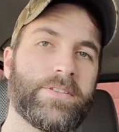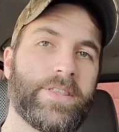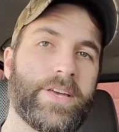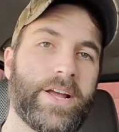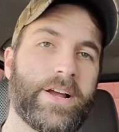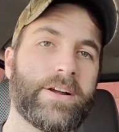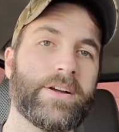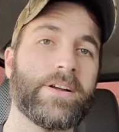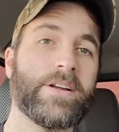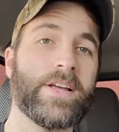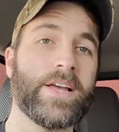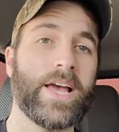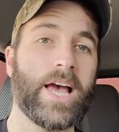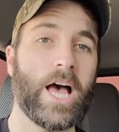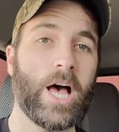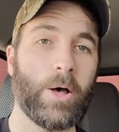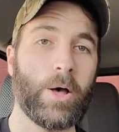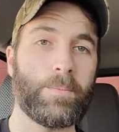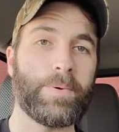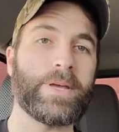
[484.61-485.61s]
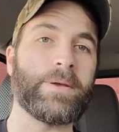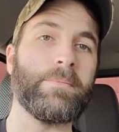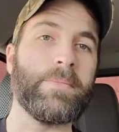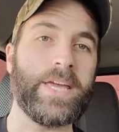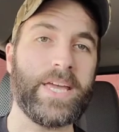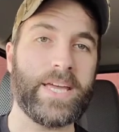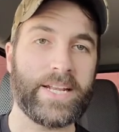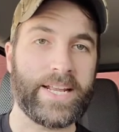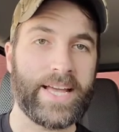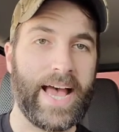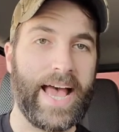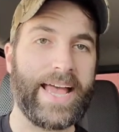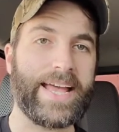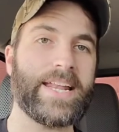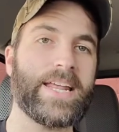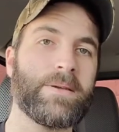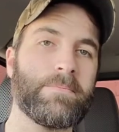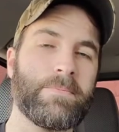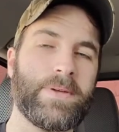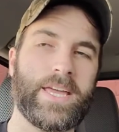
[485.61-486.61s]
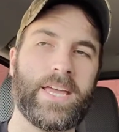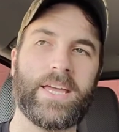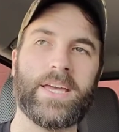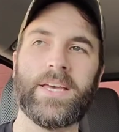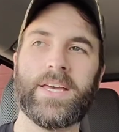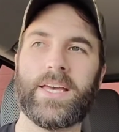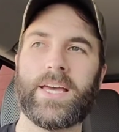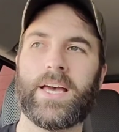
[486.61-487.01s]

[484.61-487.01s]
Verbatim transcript: there helping me and guiding me,